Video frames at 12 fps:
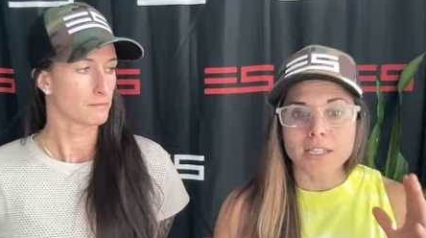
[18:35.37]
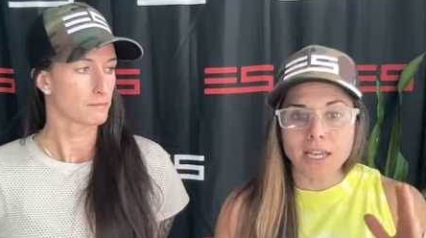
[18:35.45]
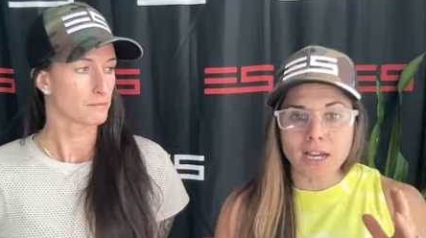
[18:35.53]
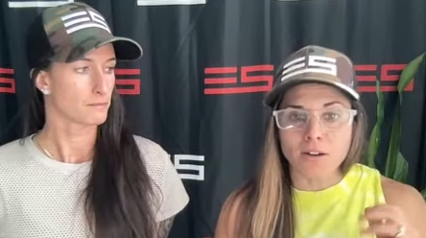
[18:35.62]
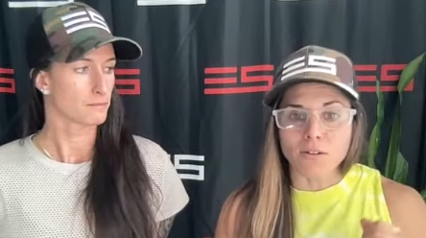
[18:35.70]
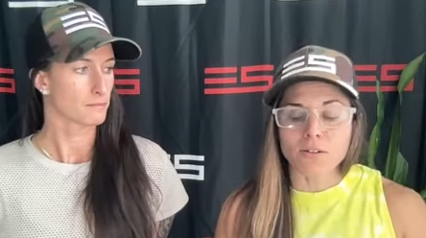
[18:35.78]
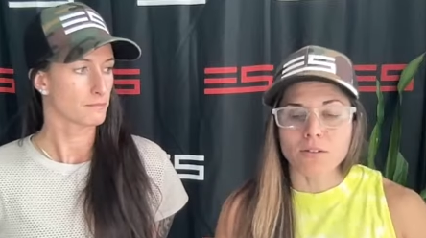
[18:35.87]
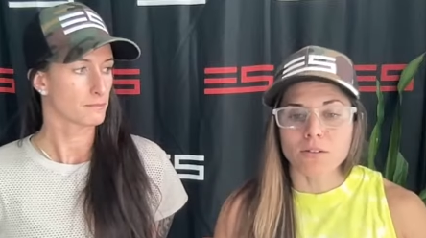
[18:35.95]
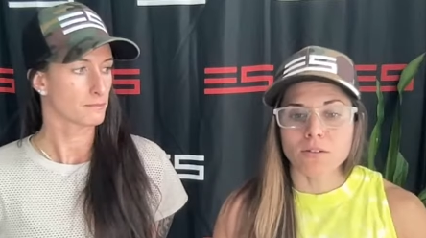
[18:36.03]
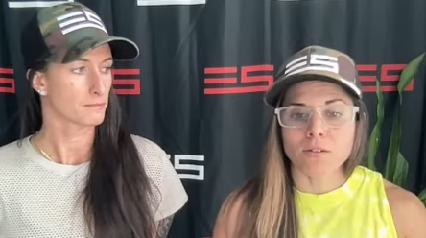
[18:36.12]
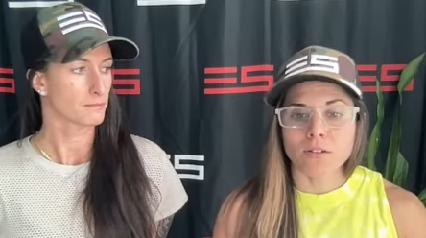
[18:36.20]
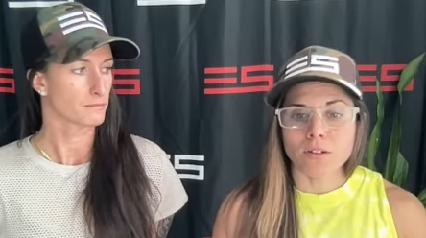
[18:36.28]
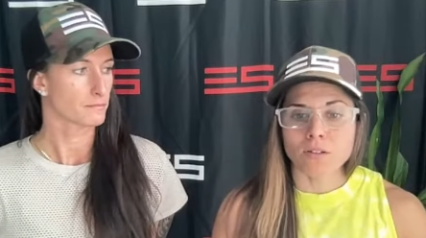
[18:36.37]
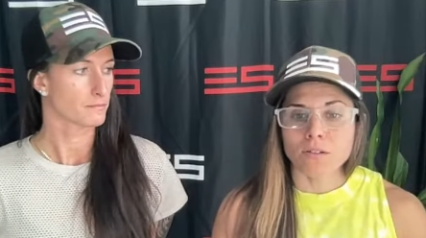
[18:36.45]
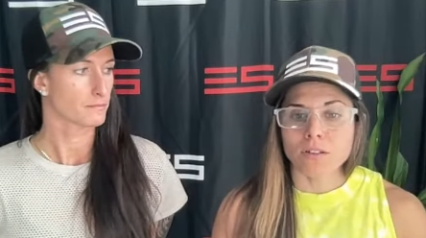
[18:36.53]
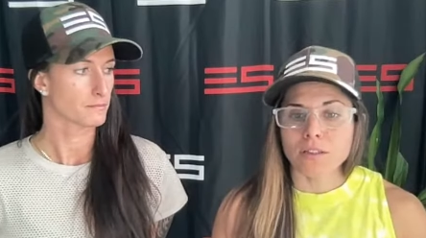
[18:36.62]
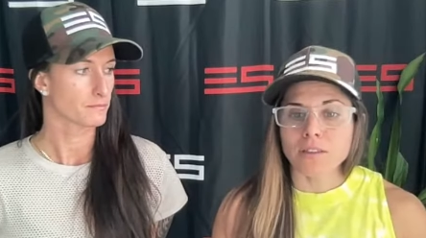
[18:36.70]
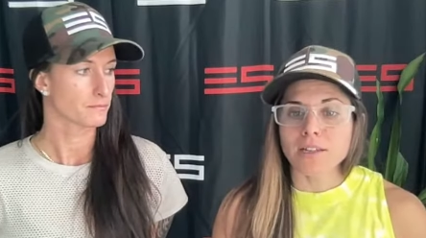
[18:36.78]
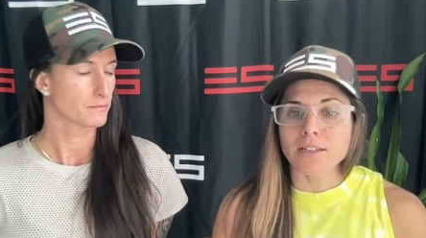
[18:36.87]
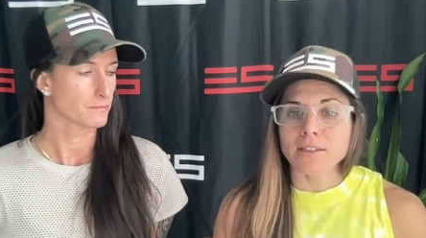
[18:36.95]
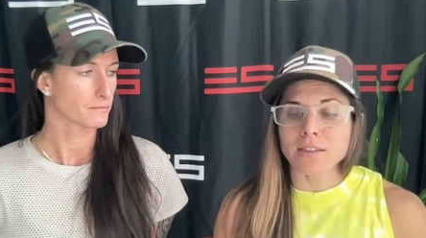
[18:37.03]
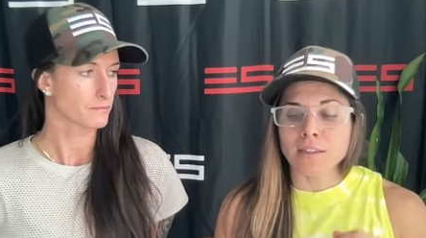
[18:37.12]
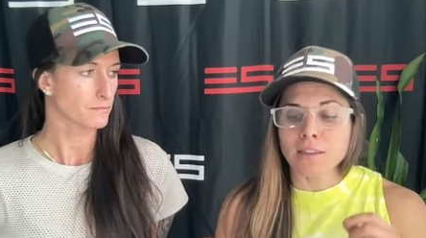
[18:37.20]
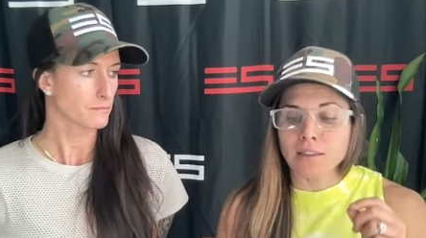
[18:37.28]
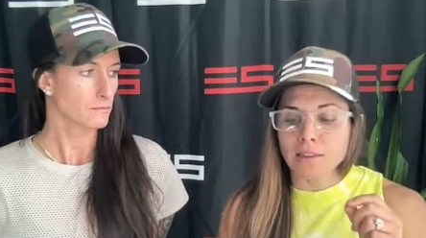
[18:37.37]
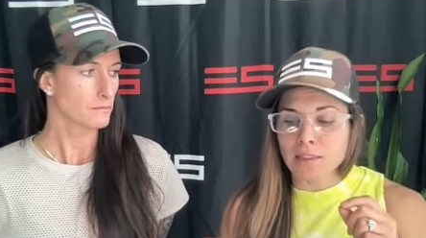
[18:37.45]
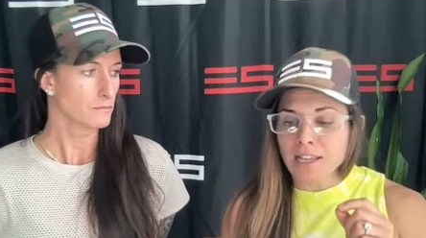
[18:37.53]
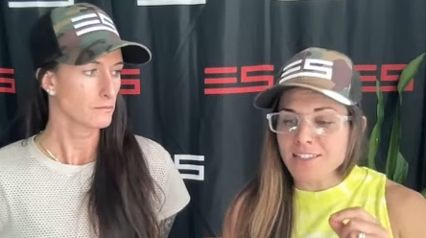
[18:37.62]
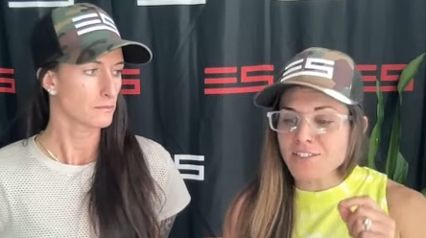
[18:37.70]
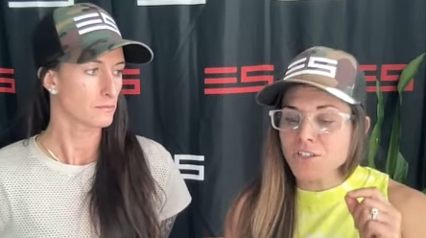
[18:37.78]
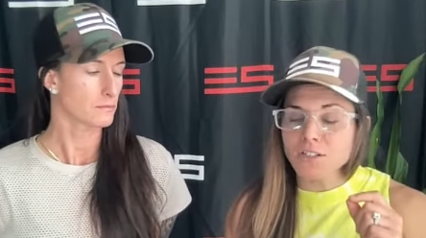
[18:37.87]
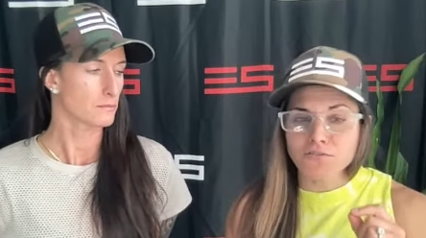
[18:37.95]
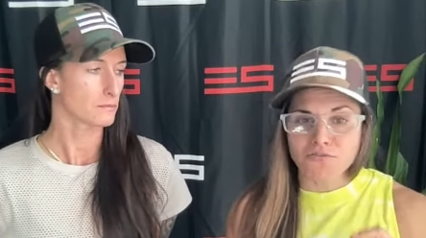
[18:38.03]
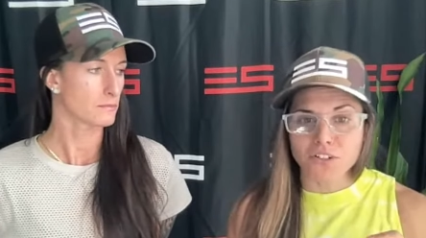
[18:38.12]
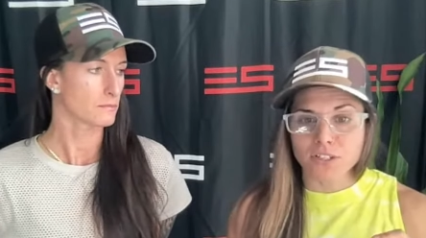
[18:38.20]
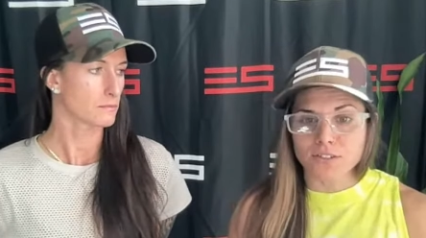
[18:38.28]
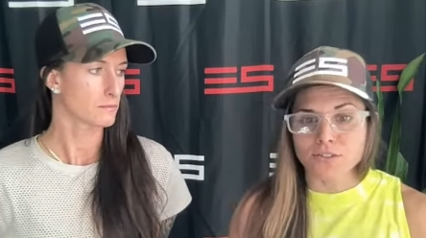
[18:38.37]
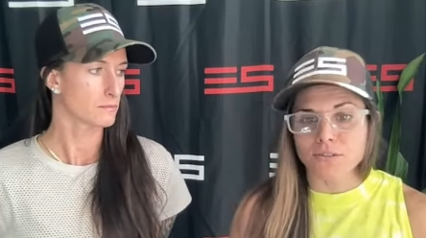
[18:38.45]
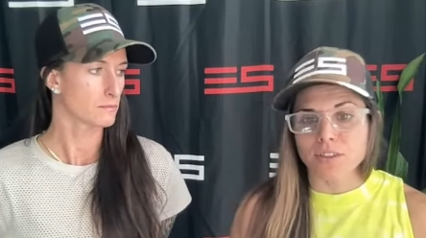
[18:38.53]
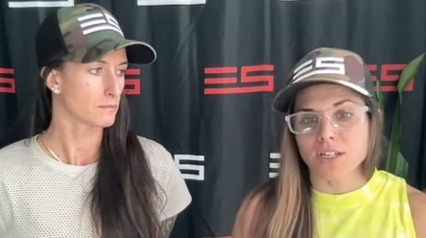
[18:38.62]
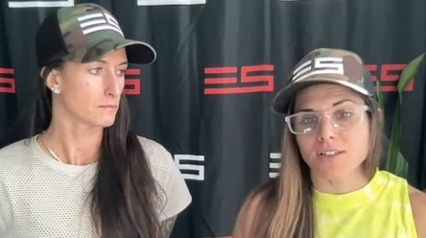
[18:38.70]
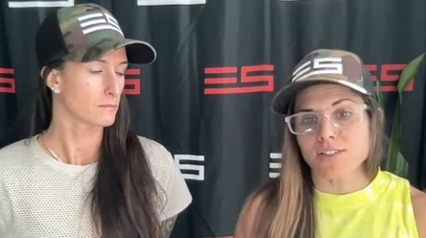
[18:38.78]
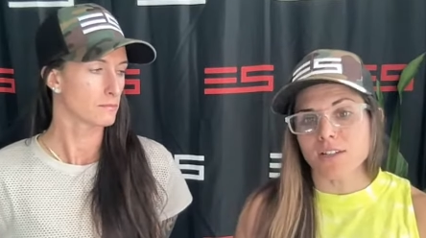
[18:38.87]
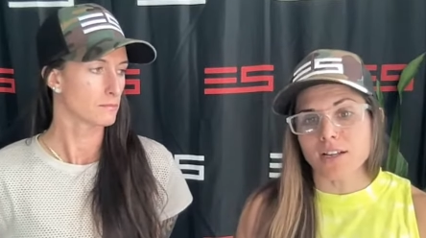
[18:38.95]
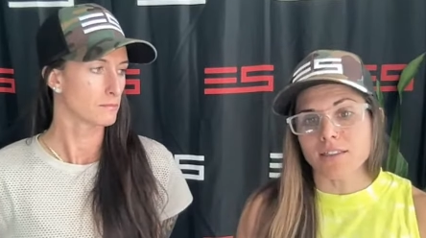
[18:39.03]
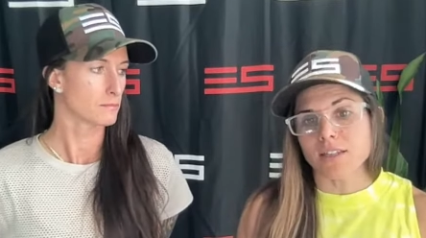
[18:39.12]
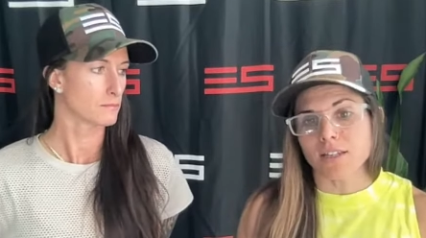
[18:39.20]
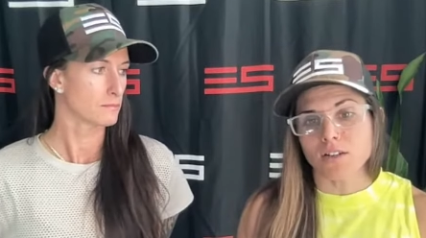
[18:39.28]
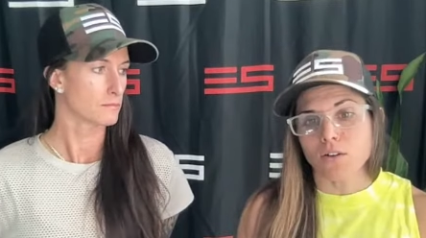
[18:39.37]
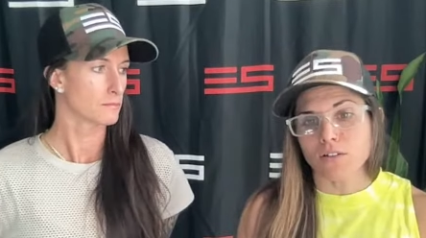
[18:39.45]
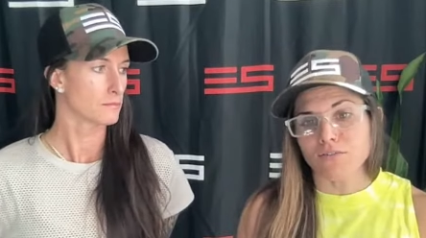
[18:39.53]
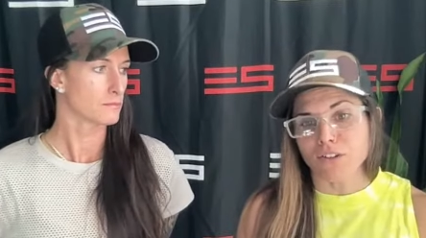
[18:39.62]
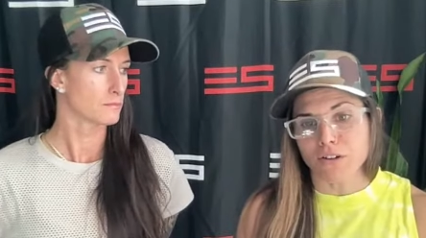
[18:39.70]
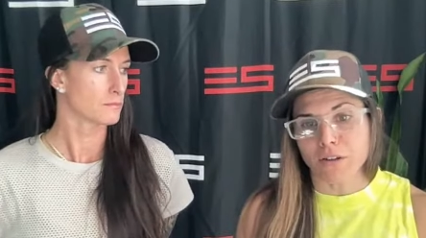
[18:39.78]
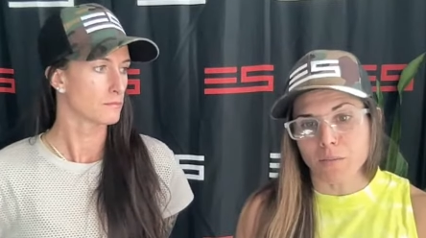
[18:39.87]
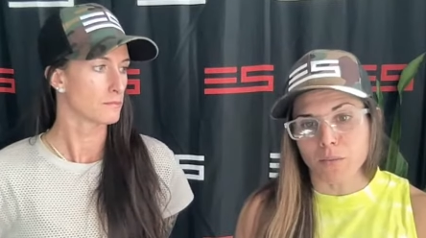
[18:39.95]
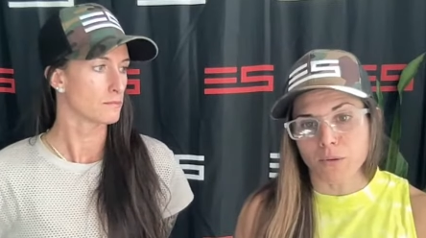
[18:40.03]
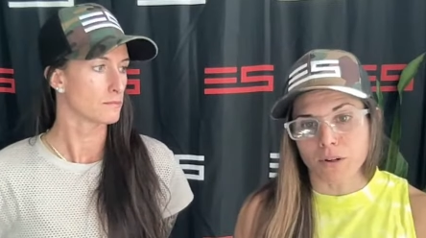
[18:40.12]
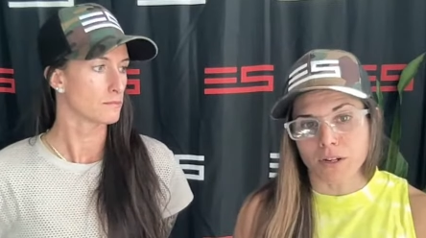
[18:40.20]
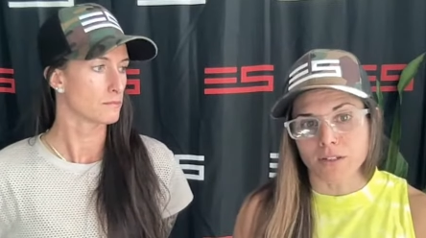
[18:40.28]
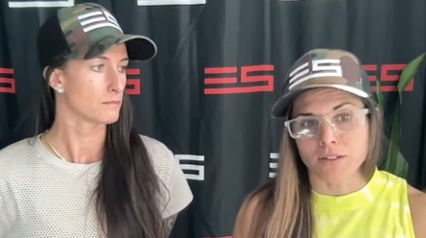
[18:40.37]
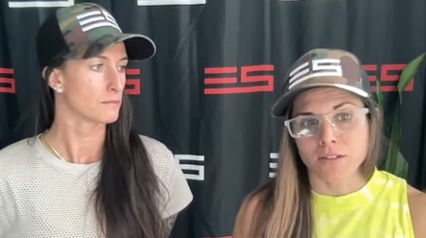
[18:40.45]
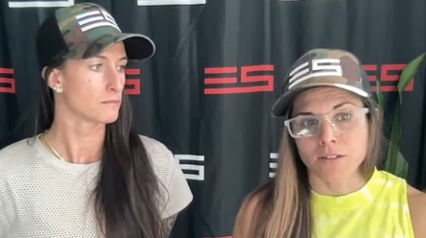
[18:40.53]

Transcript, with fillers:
Speaker 1: Now, let, let's confront two things that I think are very important.